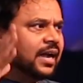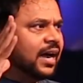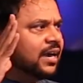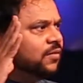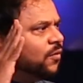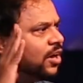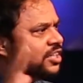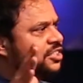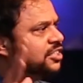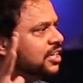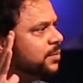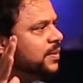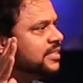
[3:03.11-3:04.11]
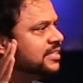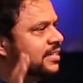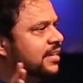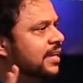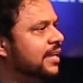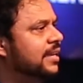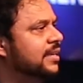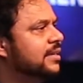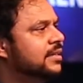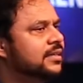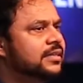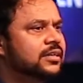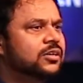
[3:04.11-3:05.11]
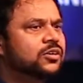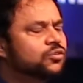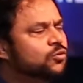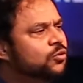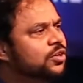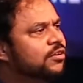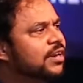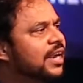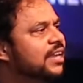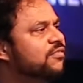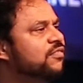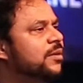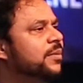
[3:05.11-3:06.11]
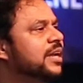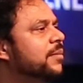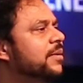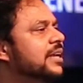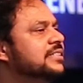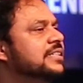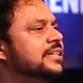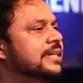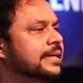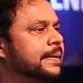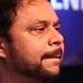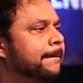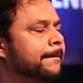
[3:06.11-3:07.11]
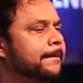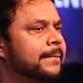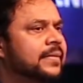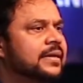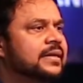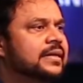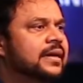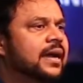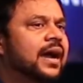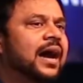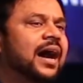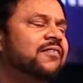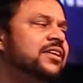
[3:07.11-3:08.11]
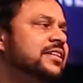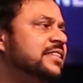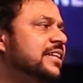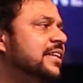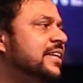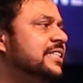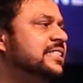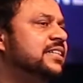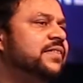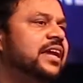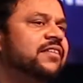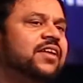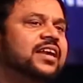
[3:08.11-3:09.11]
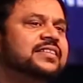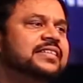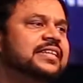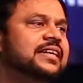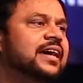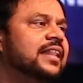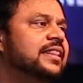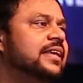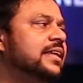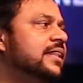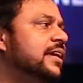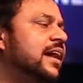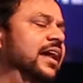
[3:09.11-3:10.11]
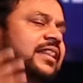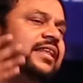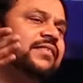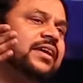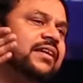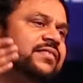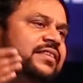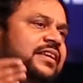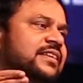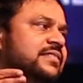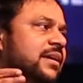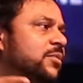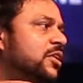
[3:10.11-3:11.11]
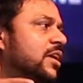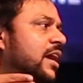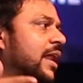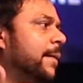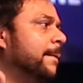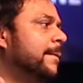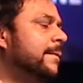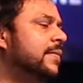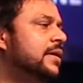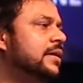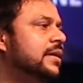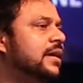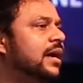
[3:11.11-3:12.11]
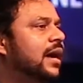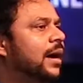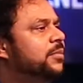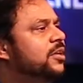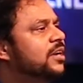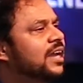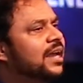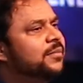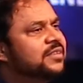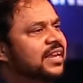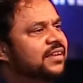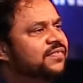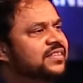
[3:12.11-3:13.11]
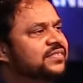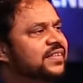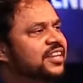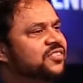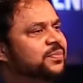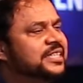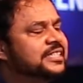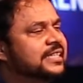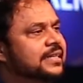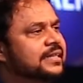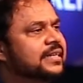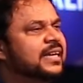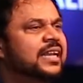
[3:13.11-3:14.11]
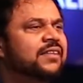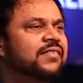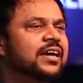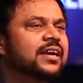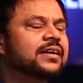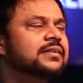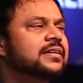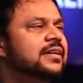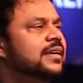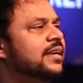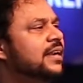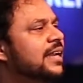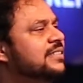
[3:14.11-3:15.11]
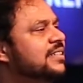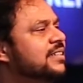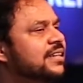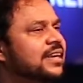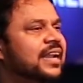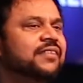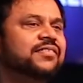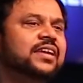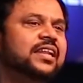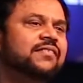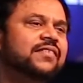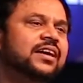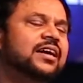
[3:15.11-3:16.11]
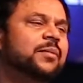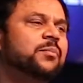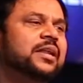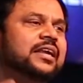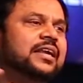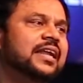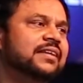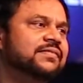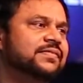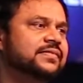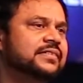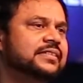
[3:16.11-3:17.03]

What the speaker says: And watch that picture daily. Soon your life will become legendary. Our generation, we have not seen Gandhi. The Gandhi we have seen is Abdul Kalam. Abdul Kalam's life is very special. He lived a legendary life. He lived a complete life.